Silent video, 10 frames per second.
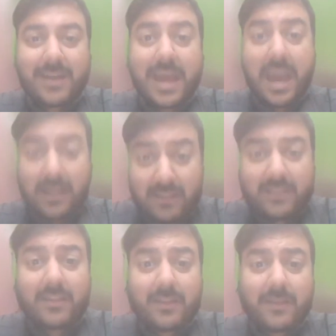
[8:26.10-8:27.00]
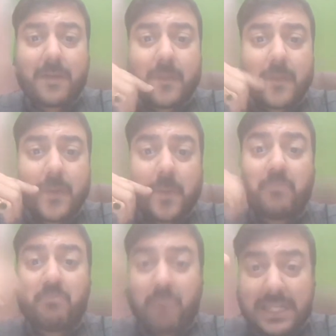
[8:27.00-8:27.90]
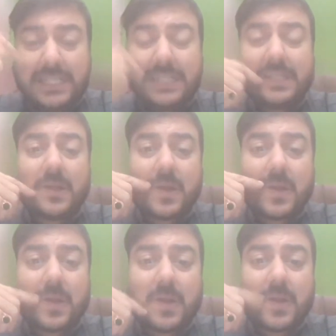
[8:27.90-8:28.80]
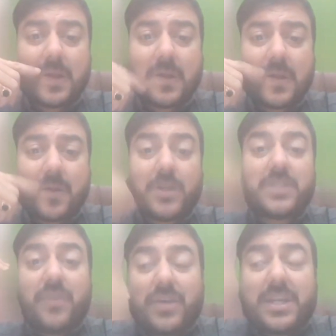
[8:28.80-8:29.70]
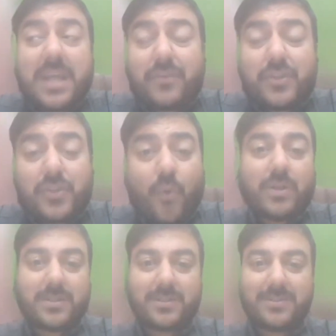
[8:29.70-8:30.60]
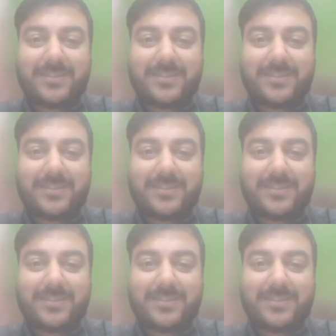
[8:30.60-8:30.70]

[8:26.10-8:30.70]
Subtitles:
health, money? Because we were never told